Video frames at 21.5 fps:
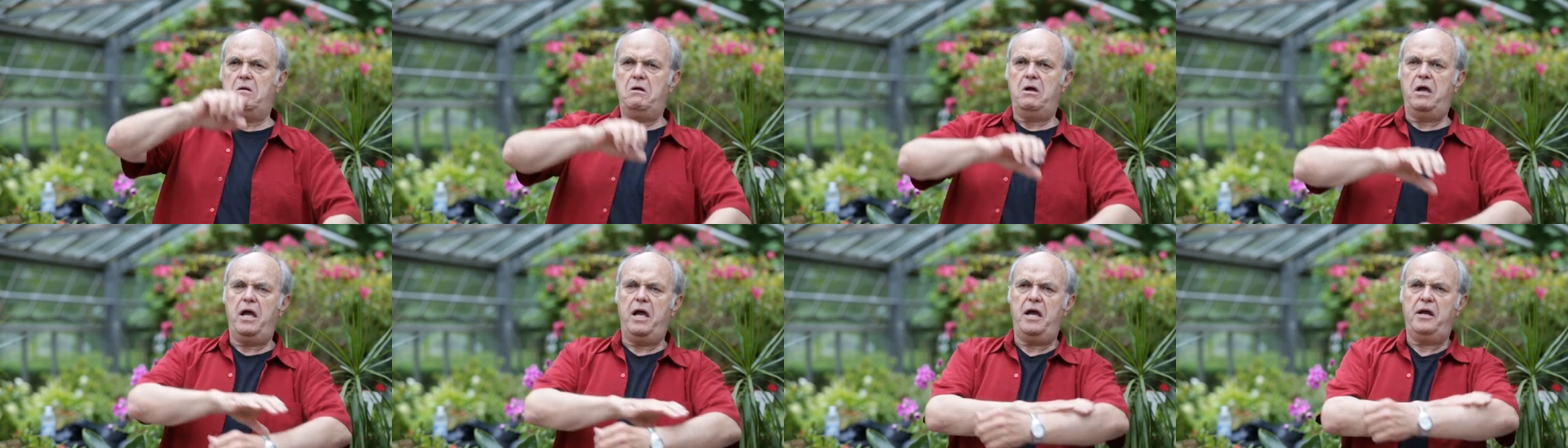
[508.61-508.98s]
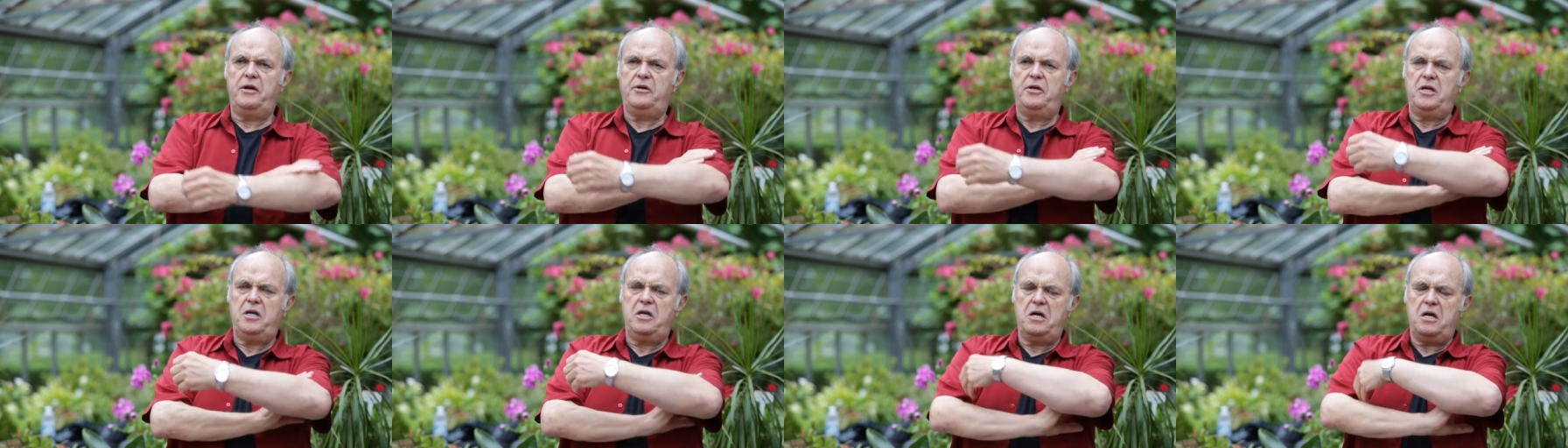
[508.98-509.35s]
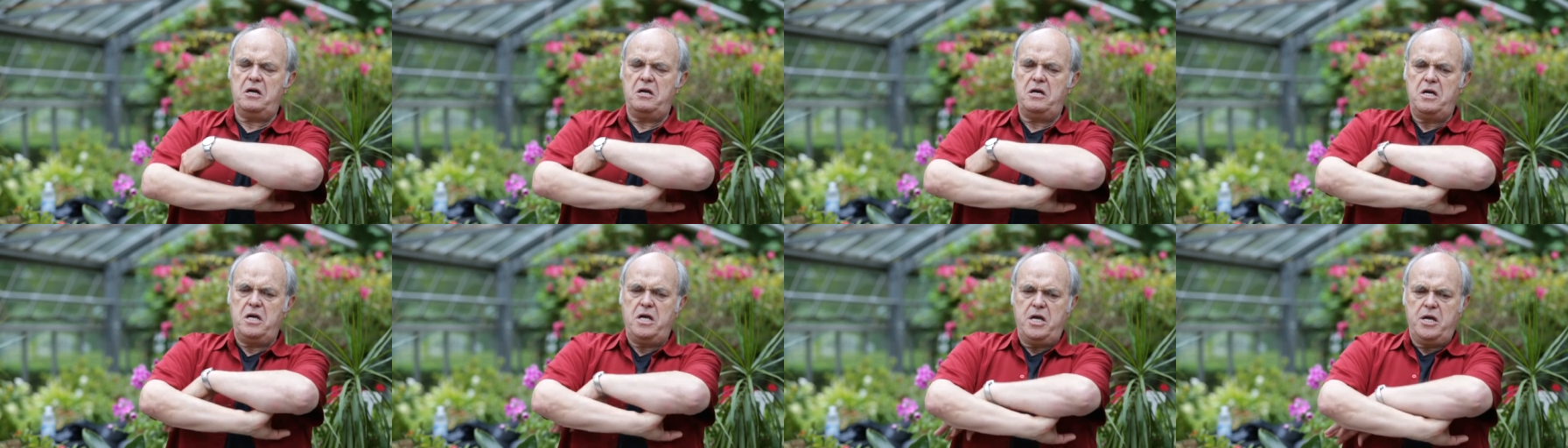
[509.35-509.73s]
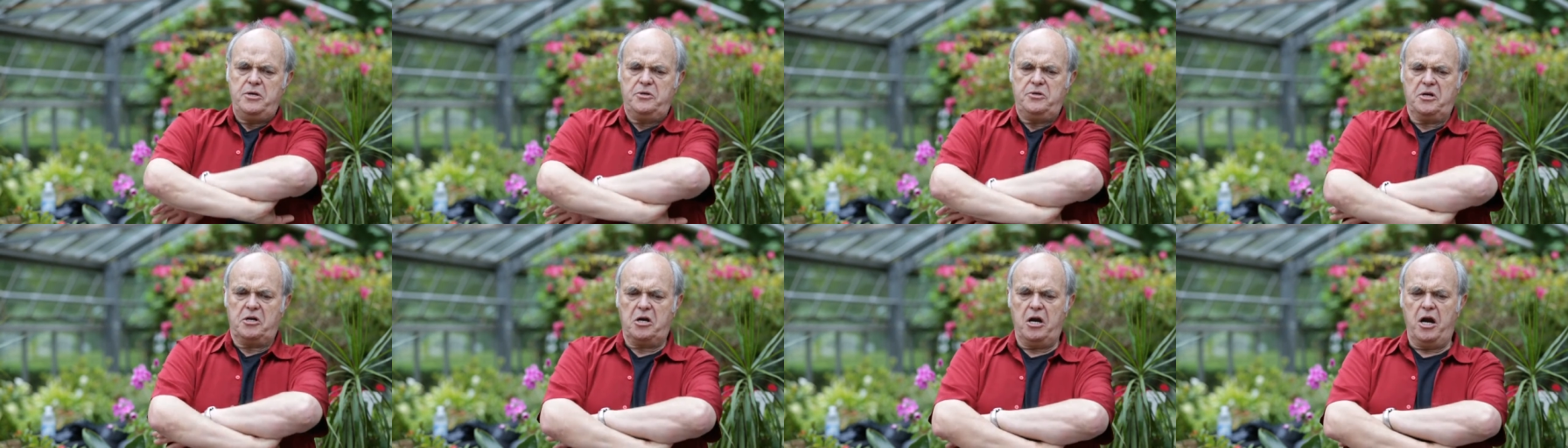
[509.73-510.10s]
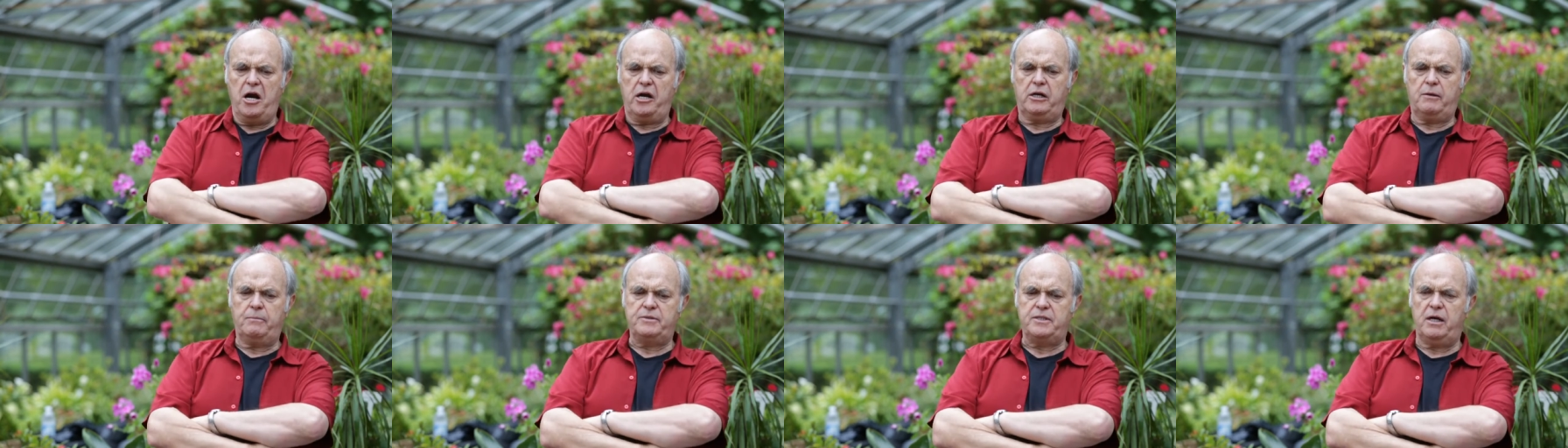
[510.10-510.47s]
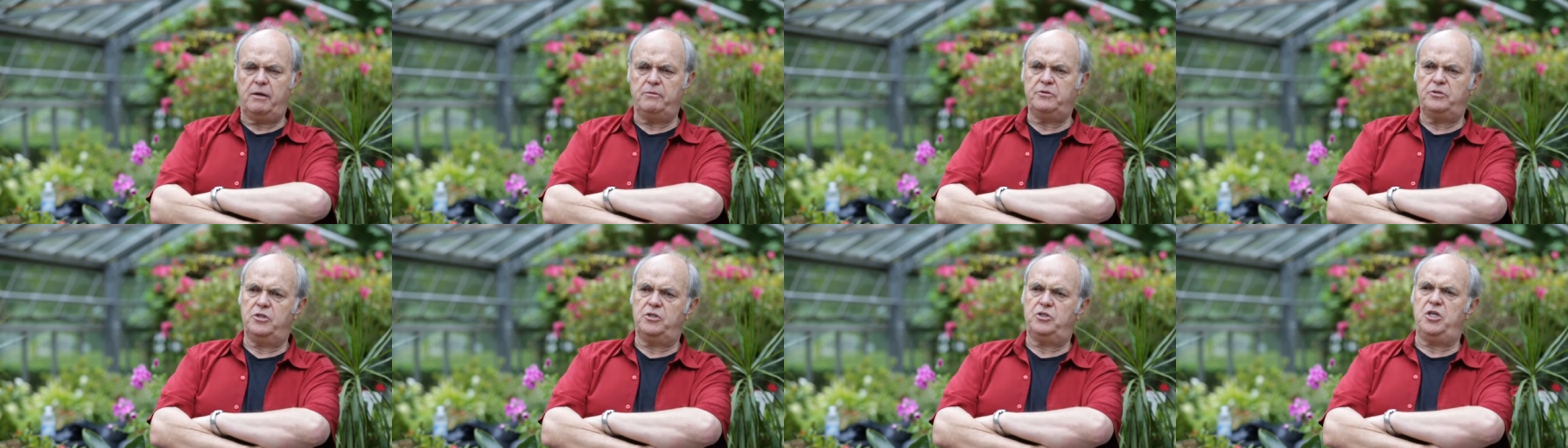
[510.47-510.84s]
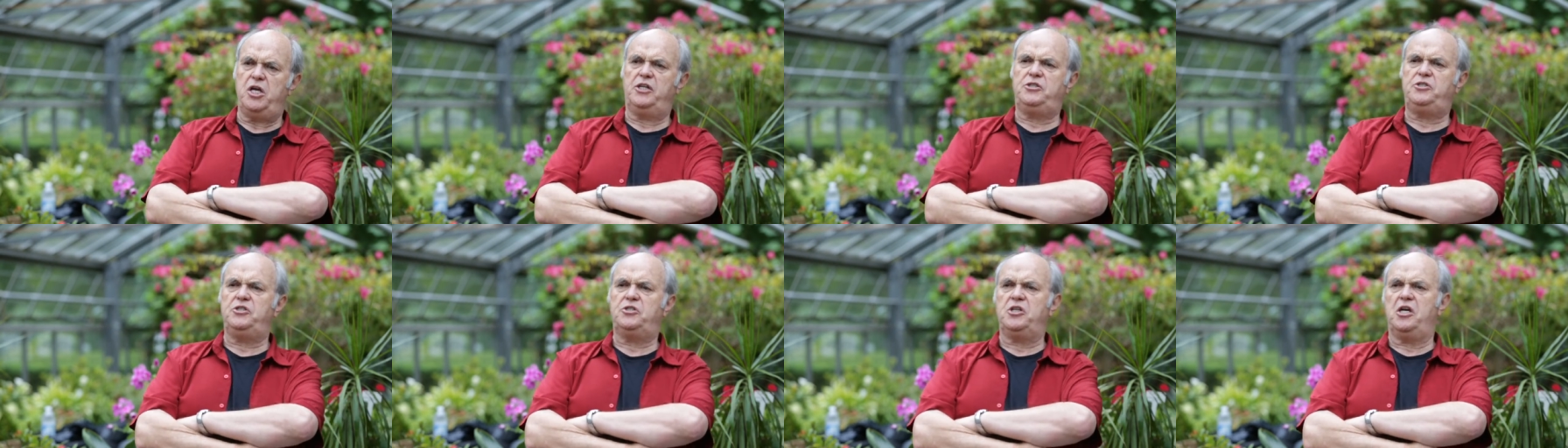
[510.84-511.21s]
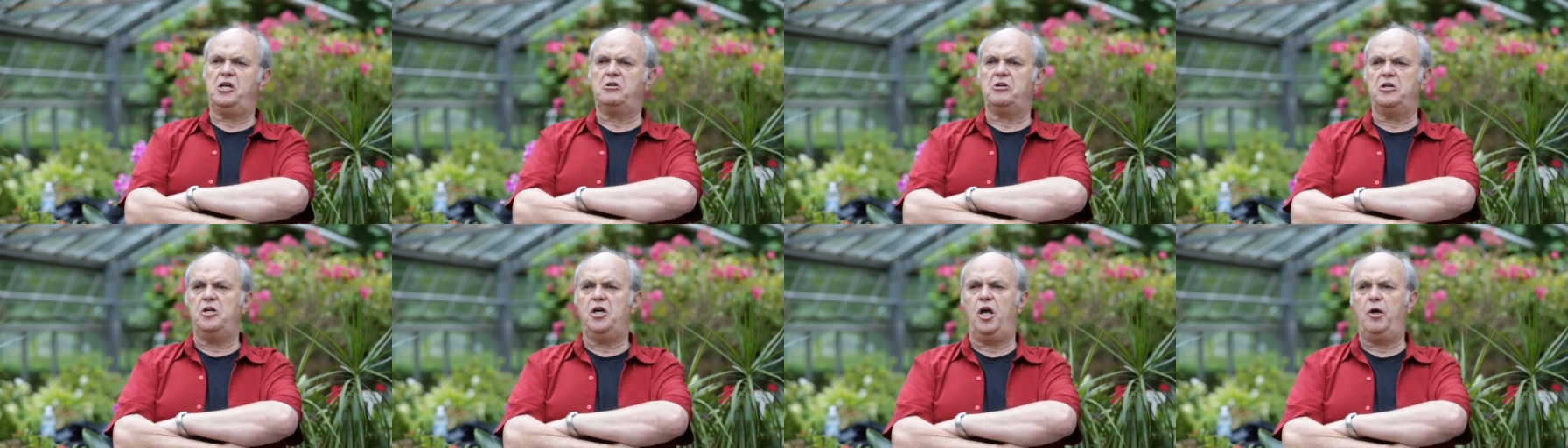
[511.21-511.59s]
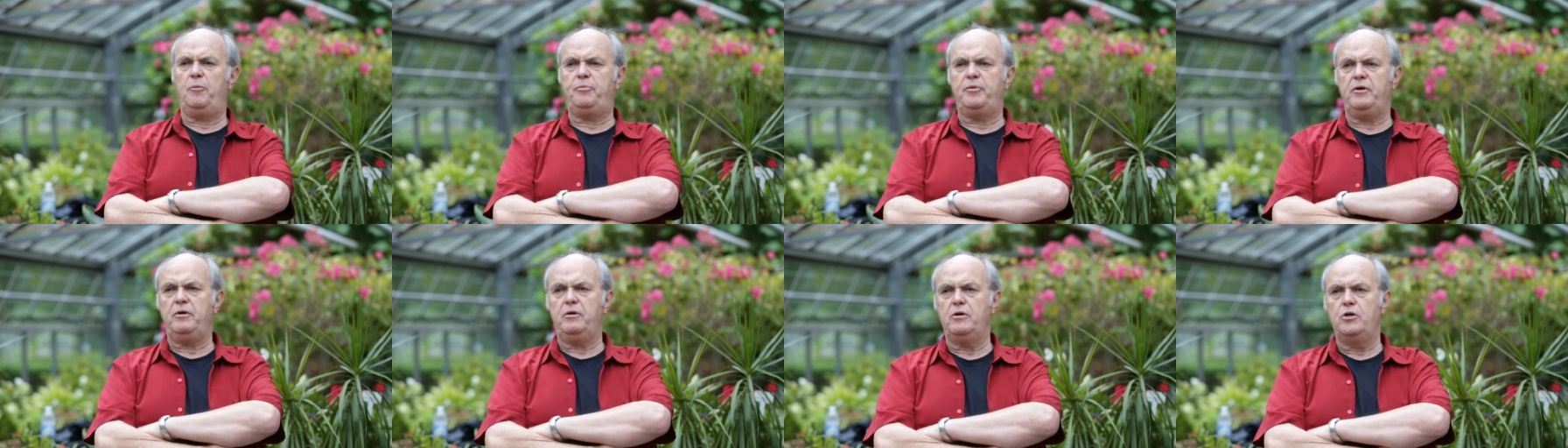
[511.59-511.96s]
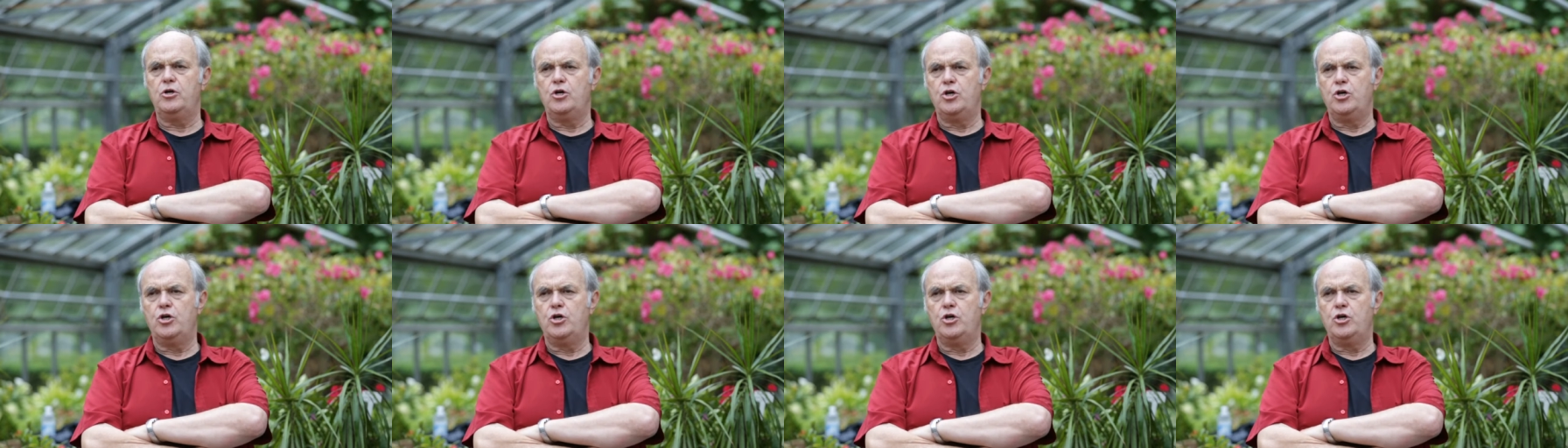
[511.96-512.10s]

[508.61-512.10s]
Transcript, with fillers: And the, uh, the guard comes out and says, Yes, he said, can I help you?